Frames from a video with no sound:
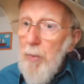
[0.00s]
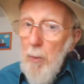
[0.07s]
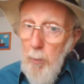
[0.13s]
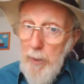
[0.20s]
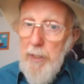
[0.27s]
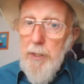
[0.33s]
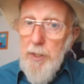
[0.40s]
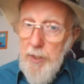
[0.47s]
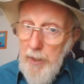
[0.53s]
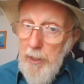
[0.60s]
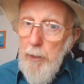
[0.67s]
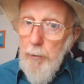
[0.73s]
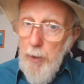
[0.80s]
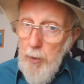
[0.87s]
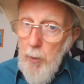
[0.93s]
we can see
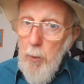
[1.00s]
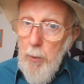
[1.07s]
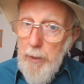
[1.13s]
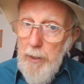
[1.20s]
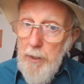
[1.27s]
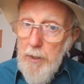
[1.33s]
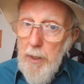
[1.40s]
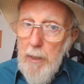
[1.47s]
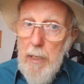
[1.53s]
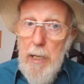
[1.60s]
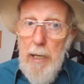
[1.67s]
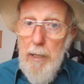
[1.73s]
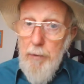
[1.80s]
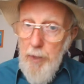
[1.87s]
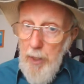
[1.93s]
you're annoyed,
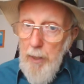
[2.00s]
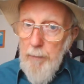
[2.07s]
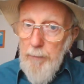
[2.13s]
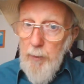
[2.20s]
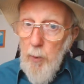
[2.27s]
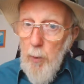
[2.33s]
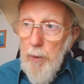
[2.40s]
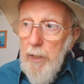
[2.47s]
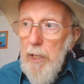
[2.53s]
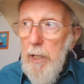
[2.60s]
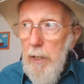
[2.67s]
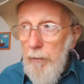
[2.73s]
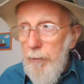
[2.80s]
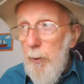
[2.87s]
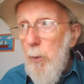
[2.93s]
and therefore,
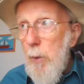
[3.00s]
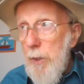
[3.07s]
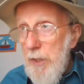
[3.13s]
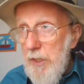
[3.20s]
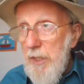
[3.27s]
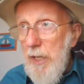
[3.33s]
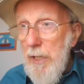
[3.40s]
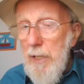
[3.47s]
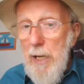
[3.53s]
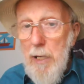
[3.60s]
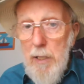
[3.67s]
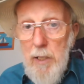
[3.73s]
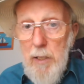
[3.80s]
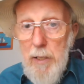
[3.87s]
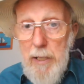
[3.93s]
if you want to take
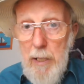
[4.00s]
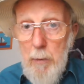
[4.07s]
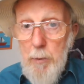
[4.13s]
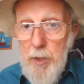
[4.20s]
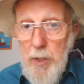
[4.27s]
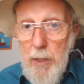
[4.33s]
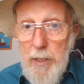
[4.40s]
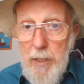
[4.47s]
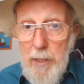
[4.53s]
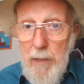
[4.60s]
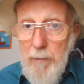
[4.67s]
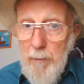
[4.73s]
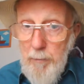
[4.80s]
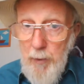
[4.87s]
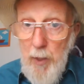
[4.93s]
that guy outside and
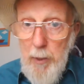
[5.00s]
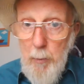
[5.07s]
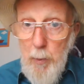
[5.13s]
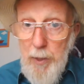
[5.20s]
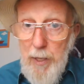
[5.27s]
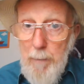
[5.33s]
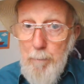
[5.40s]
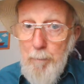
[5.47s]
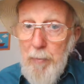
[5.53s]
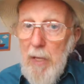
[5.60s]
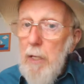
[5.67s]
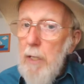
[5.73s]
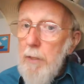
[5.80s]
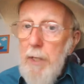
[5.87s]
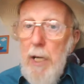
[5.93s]
have a fight with him,
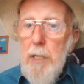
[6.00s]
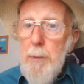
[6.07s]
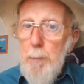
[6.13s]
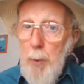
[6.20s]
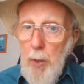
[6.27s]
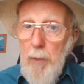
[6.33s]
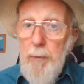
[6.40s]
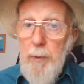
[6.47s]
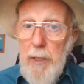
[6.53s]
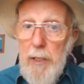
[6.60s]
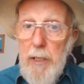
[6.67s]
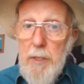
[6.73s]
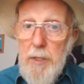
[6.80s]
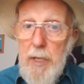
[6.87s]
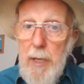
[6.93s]
that's perfectly
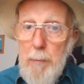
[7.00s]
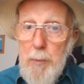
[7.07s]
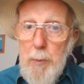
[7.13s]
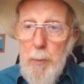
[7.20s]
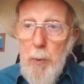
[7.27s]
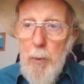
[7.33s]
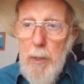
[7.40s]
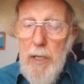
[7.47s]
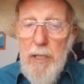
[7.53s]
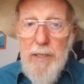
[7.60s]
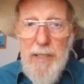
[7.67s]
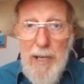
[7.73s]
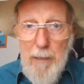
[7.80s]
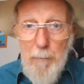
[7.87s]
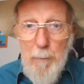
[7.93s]
acceptable.
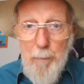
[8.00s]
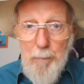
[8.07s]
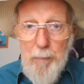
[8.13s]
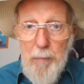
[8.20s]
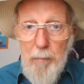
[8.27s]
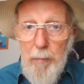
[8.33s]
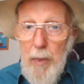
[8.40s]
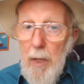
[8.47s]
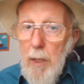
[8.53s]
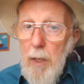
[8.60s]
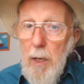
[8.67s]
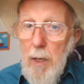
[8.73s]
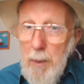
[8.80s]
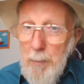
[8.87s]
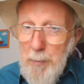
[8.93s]
Now,
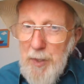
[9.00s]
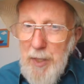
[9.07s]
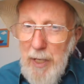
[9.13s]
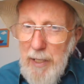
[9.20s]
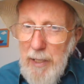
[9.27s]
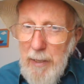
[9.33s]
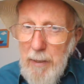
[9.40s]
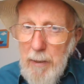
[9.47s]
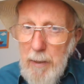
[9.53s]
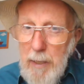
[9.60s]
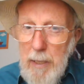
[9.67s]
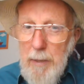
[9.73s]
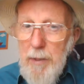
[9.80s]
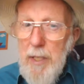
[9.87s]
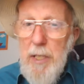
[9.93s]
I'm saying
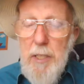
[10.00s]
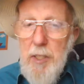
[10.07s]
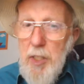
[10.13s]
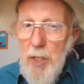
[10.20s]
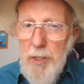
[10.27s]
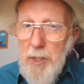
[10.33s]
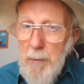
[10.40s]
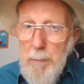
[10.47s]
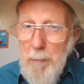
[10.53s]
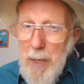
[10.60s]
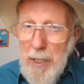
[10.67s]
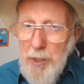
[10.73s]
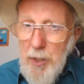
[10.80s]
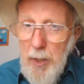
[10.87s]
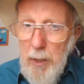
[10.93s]
that it doesn't
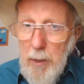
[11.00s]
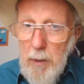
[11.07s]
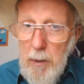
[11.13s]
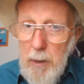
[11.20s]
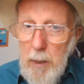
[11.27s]
matter.